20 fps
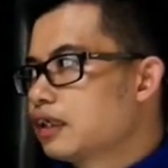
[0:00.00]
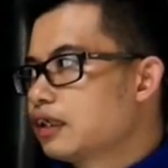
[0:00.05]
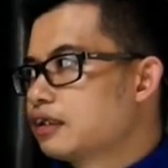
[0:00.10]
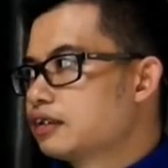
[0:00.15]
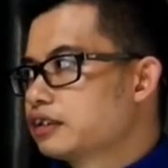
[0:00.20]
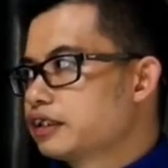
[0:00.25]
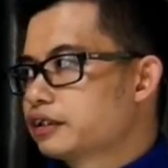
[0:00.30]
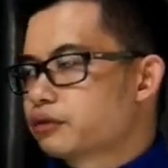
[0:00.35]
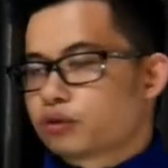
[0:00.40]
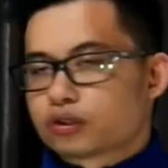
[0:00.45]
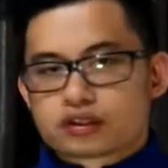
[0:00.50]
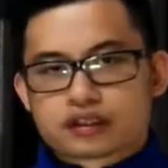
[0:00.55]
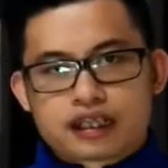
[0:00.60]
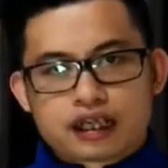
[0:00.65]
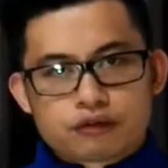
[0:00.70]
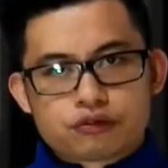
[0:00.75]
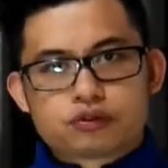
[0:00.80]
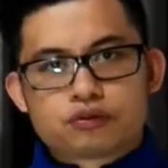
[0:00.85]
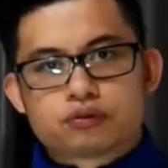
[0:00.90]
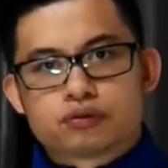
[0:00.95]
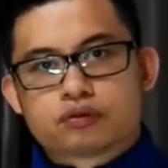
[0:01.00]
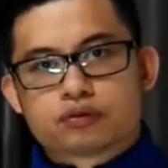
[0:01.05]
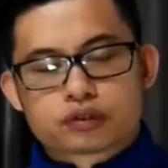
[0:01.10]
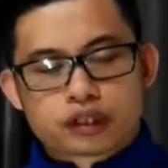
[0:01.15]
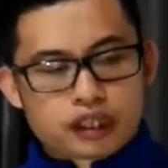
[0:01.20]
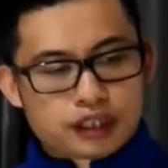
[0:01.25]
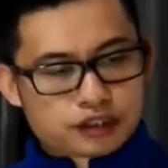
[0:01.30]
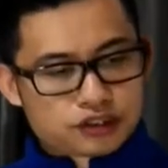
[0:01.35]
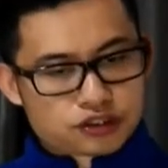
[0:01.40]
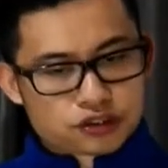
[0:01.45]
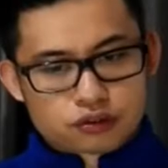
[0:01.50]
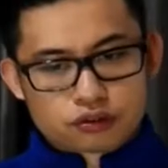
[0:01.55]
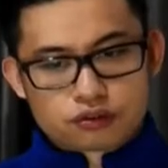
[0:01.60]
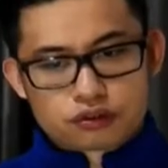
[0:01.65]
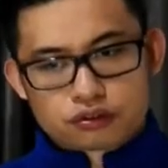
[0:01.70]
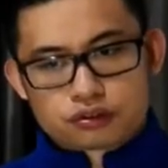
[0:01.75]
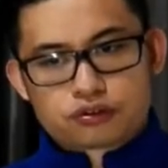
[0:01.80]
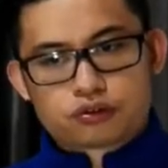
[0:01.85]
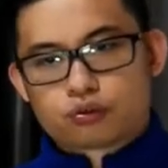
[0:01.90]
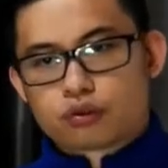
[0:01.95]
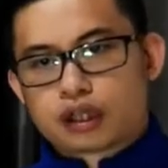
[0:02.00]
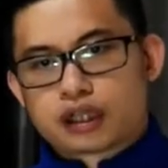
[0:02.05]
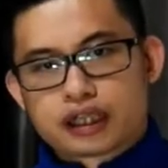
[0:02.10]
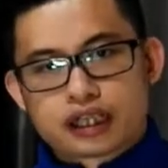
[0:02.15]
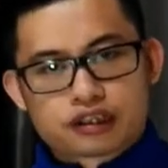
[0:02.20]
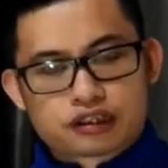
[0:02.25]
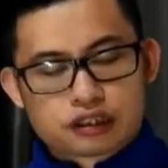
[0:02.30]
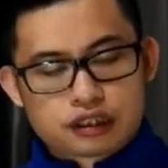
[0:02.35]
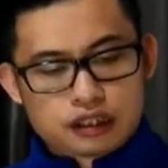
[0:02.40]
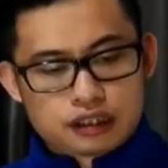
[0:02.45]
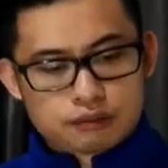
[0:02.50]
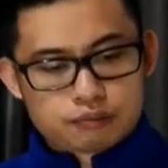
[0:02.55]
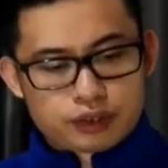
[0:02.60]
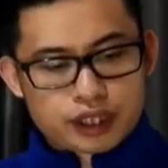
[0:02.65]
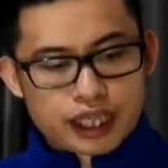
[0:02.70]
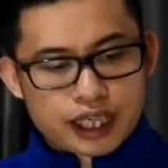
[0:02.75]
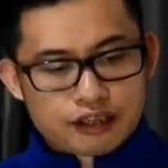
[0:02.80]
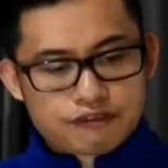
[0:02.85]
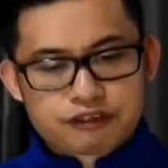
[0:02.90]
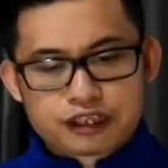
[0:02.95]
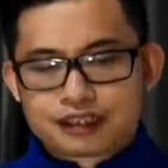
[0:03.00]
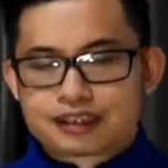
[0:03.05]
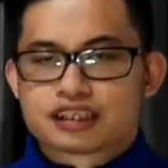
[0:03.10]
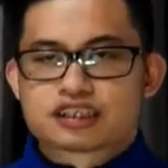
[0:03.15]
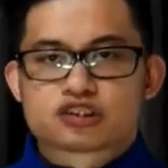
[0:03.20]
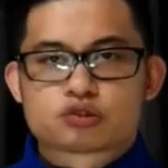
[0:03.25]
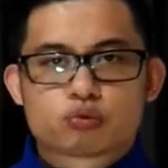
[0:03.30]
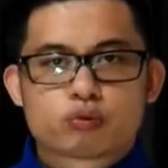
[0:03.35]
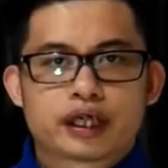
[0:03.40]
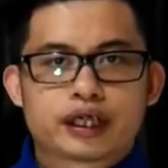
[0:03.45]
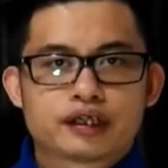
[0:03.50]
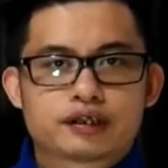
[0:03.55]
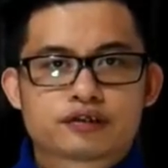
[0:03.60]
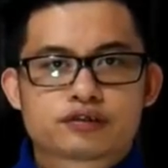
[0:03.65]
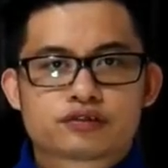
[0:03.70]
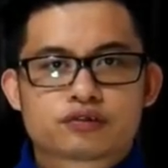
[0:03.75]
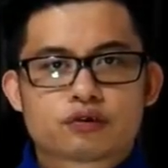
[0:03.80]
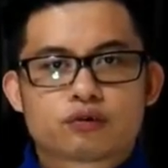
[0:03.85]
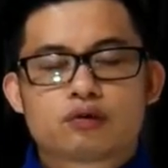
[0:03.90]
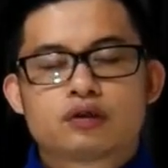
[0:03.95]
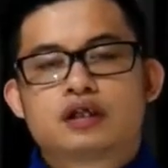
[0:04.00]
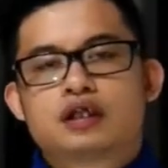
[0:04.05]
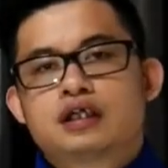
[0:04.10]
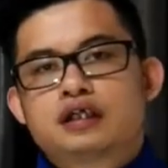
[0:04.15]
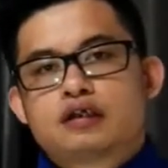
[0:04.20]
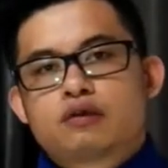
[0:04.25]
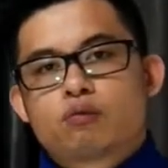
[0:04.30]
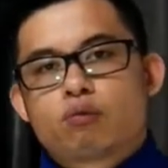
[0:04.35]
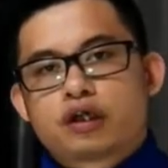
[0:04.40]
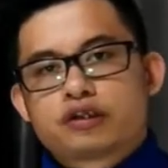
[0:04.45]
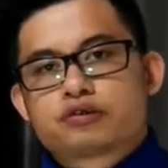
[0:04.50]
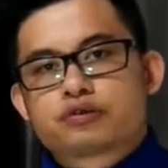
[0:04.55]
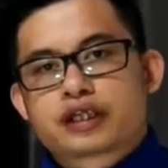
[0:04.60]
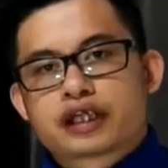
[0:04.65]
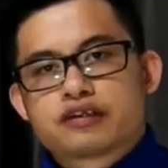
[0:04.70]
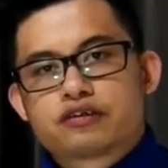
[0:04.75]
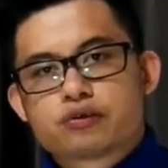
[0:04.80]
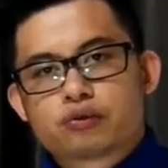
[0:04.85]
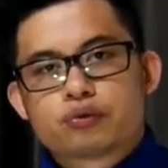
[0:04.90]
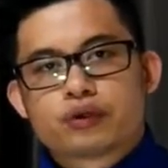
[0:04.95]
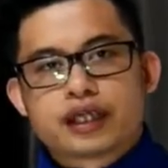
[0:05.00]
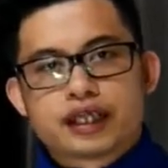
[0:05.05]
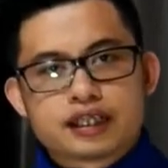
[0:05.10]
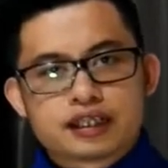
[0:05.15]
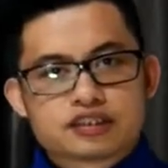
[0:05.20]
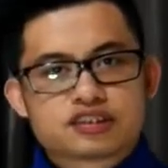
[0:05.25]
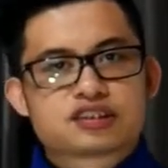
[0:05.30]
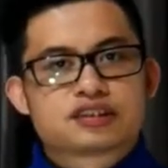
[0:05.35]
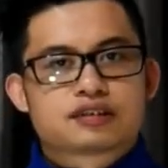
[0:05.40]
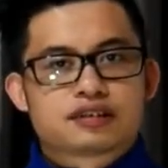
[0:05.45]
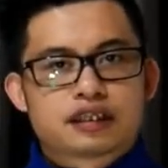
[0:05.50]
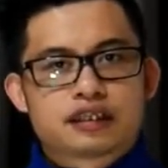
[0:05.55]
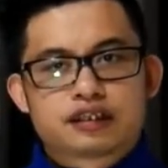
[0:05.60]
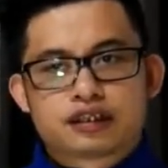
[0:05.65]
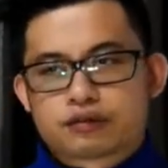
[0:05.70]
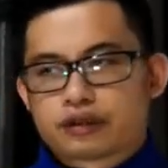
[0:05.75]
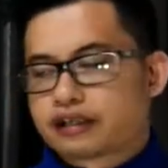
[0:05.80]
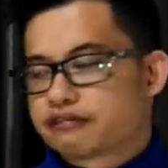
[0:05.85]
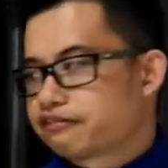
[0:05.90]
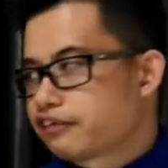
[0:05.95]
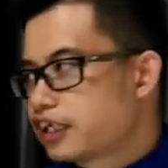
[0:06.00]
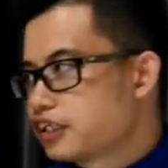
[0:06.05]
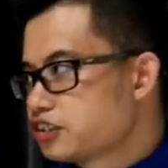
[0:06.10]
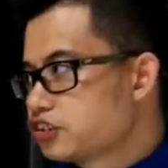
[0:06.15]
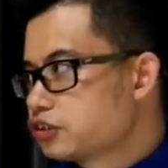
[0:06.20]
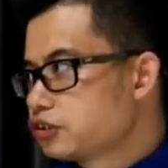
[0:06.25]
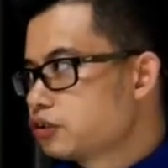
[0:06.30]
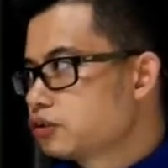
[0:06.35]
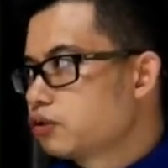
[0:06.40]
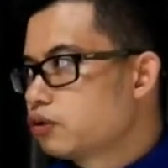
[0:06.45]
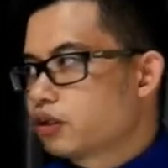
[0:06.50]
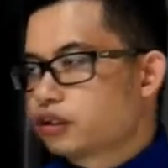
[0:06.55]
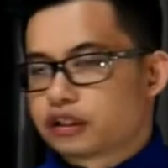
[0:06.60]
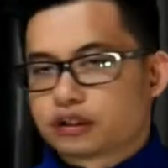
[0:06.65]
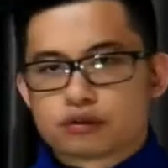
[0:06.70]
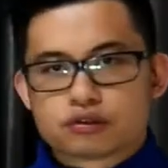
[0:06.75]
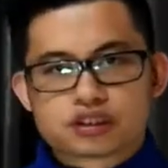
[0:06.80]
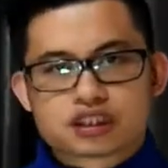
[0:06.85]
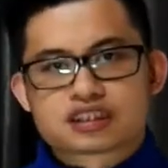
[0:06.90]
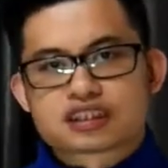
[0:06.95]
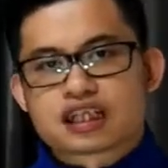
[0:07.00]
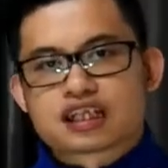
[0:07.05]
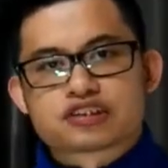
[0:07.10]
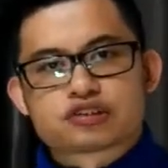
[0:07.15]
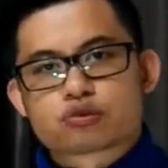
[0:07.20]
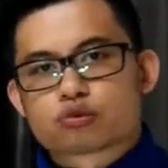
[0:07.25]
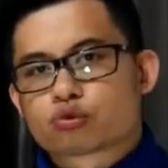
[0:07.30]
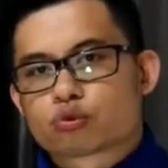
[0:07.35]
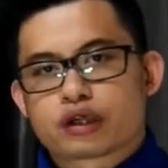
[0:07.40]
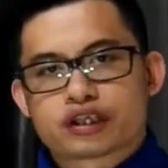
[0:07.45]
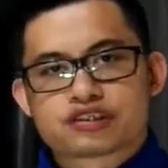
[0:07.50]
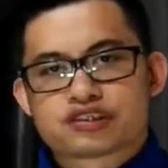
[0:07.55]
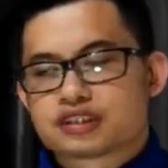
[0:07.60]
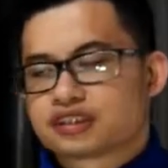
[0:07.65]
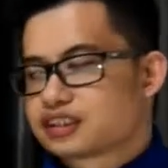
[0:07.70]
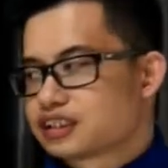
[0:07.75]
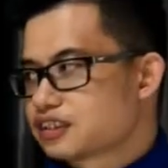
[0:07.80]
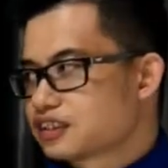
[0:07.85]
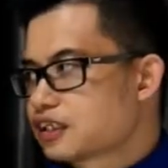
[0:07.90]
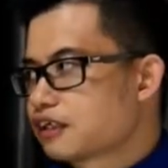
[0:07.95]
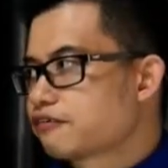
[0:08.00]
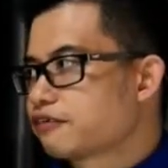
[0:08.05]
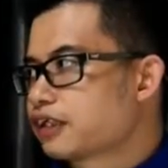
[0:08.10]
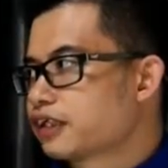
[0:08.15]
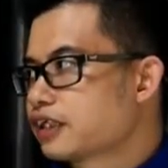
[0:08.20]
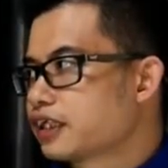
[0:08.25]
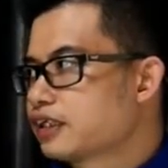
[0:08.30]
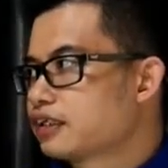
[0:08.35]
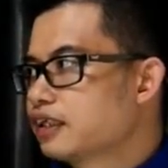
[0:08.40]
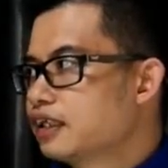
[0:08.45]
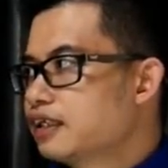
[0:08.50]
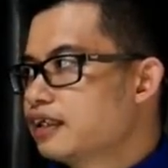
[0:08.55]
They will tell you, okay, so you are actually behaving this way, so what you can do is, then they'll advise you, or they will just ask you questions and stuff like that,